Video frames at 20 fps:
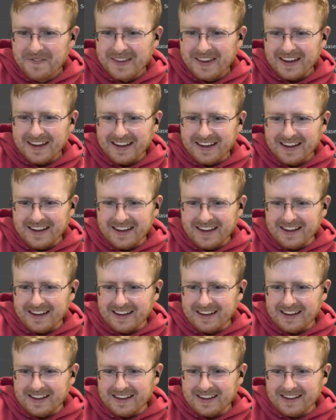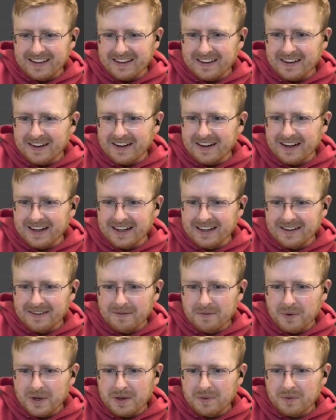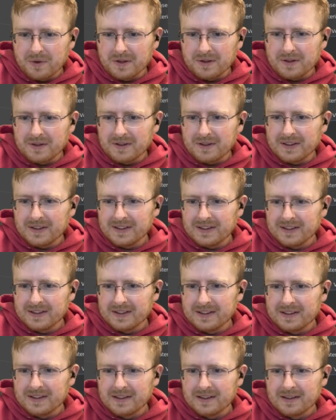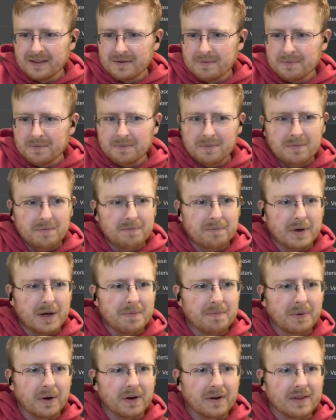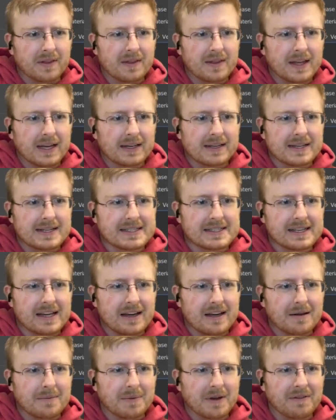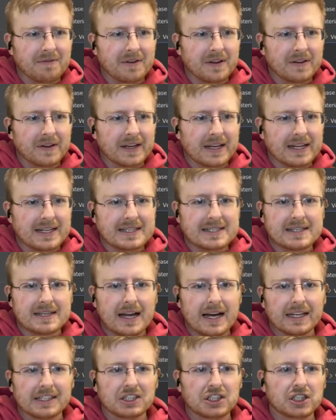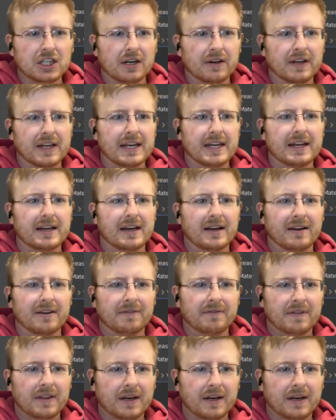Alright, we will bump our thickness up. I feel like it's not chunky enough.